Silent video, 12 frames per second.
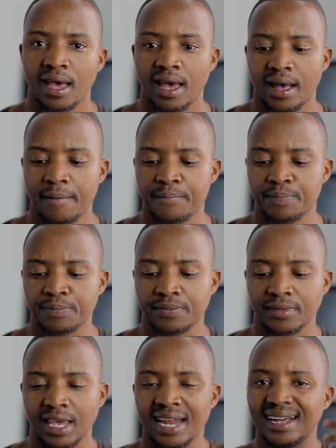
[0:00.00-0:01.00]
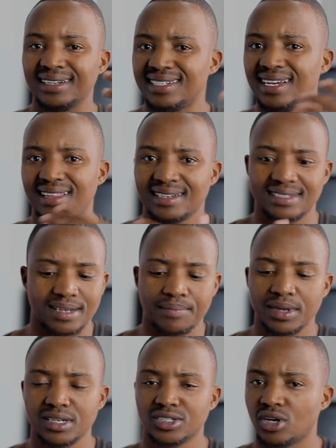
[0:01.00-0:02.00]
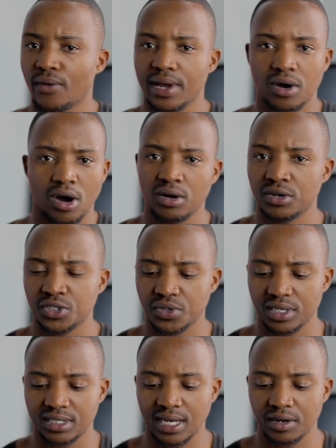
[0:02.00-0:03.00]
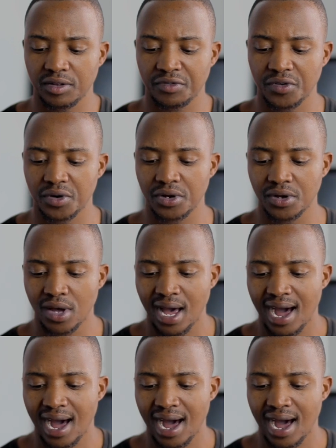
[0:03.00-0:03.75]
an idea that something is going on to the side of the photo.